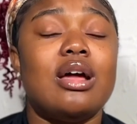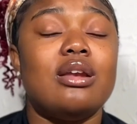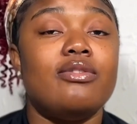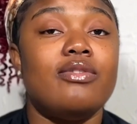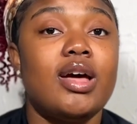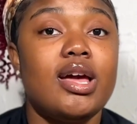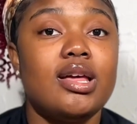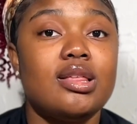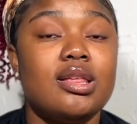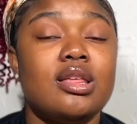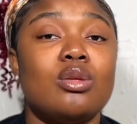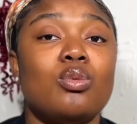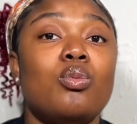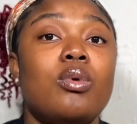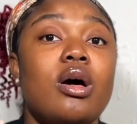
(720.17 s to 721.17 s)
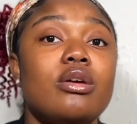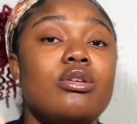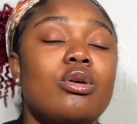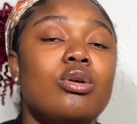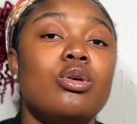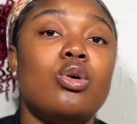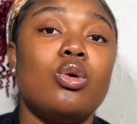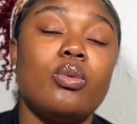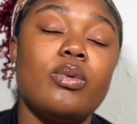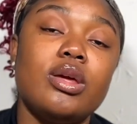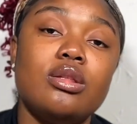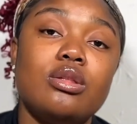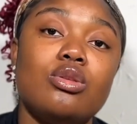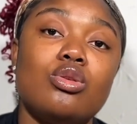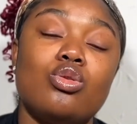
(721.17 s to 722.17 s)
advise is, while you're
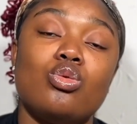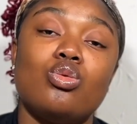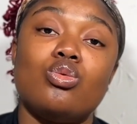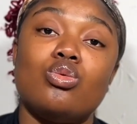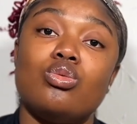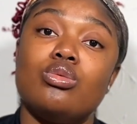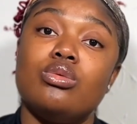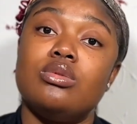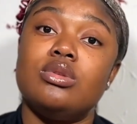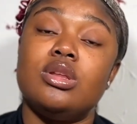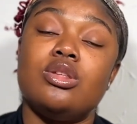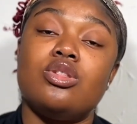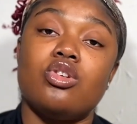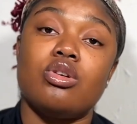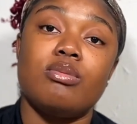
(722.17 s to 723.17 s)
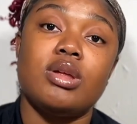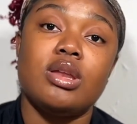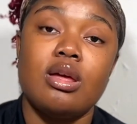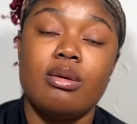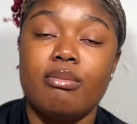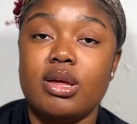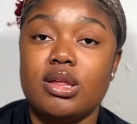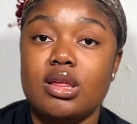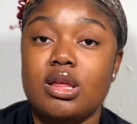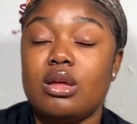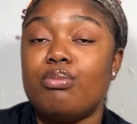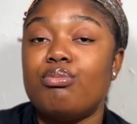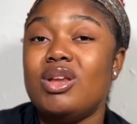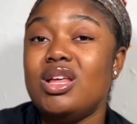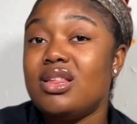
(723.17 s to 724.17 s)
going to the German
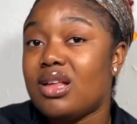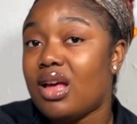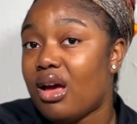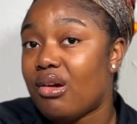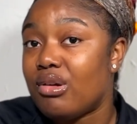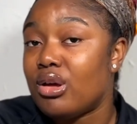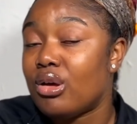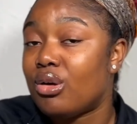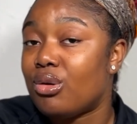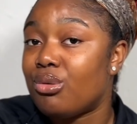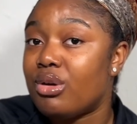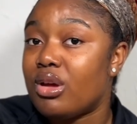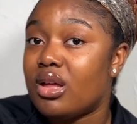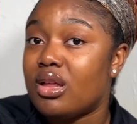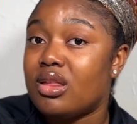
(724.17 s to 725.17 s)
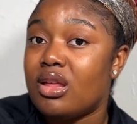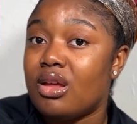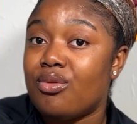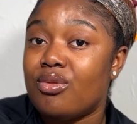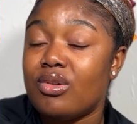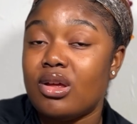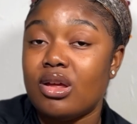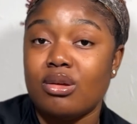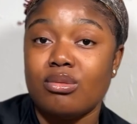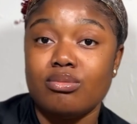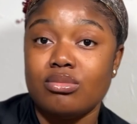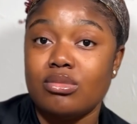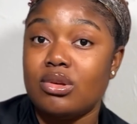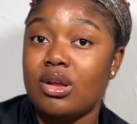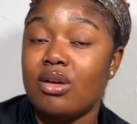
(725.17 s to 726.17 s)
embassy, please carry your courier
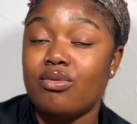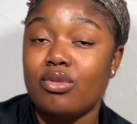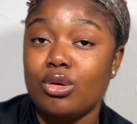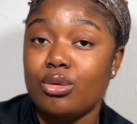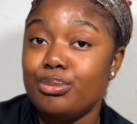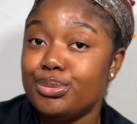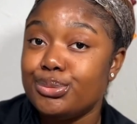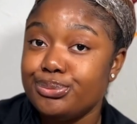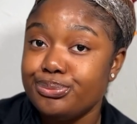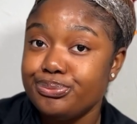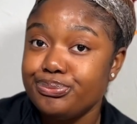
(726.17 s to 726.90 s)
envelope.